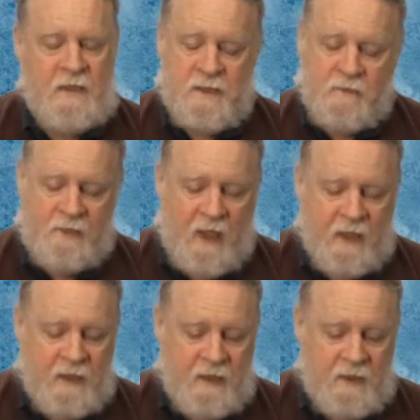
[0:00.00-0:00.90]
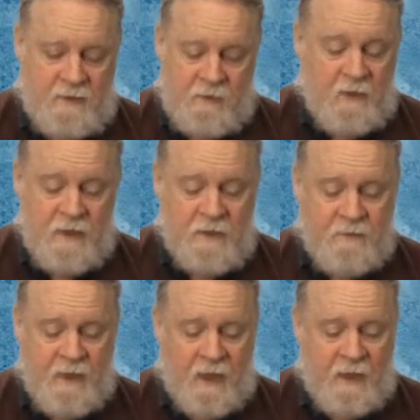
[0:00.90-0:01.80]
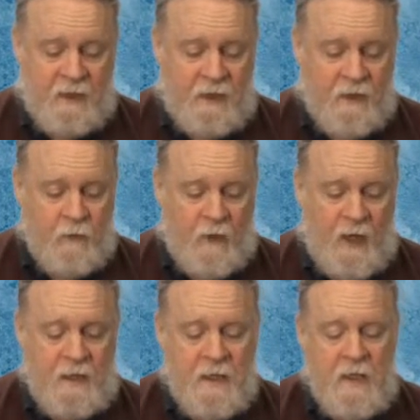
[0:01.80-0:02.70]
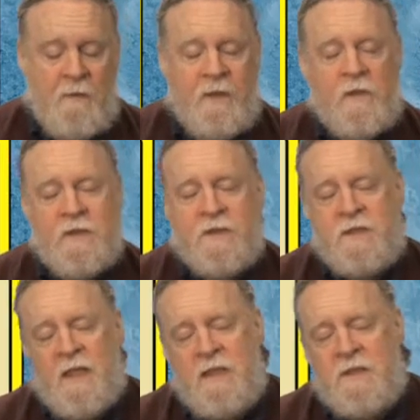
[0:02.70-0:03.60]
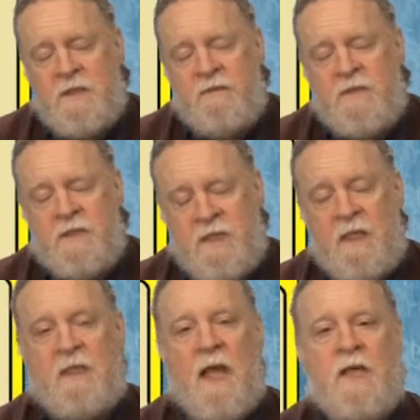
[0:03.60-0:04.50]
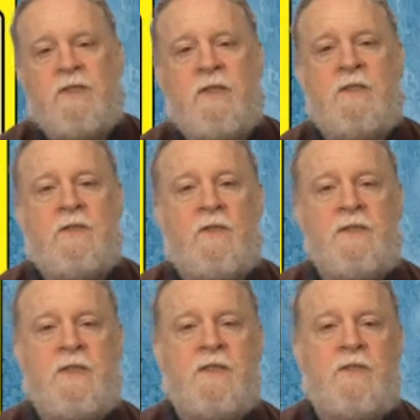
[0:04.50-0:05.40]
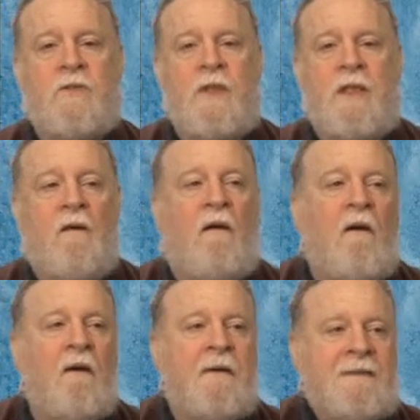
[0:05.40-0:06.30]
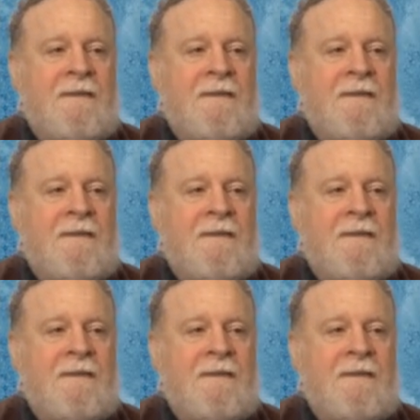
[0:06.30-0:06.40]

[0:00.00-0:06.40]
It's symbolic and merely symbolic in another way, because the chances of the Senate actually endorsing this treaty are,